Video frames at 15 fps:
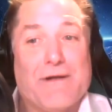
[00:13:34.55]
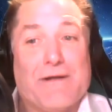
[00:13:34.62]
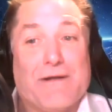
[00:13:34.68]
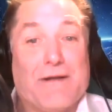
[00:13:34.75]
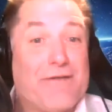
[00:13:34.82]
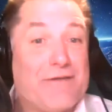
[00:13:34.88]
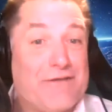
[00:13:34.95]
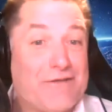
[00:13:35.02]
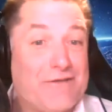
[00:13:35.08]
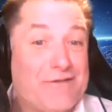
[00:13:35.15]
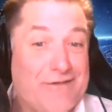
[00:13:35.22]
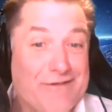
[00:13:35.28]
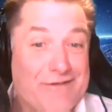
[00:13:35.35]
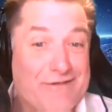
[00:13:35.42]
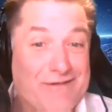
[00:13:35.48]
Now, this is
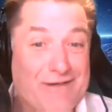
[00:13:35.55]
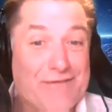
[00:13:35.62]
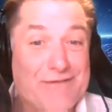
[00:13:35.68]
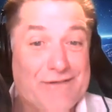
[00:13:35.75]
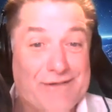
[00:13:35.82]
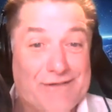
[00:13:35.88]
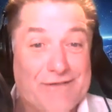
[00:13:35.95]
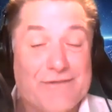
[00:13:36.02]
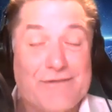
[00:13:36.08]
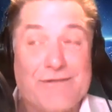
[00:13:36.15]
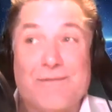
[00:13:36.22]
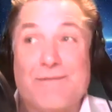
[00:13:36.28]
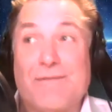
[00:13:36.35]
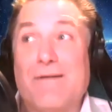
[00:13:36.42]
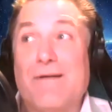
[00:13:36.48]
in the 70s.
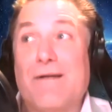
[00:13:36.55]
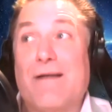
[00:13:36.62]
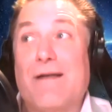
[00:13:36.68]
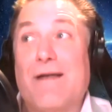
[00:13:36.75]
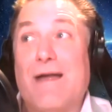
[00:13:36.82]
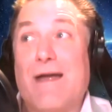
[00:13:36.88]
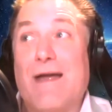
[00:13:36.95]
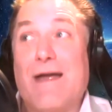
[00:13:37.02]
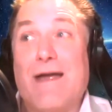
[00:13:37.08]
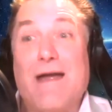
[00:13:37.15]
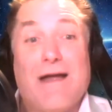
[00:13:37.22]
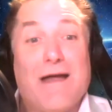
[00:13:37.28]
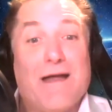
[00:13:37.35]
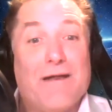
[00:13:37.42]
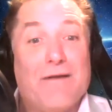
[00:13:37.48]

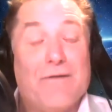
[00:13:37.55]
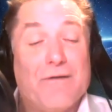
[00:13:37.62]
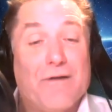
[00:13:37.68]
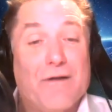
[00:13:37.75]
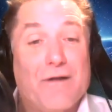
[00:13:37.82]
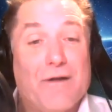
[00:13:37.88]
And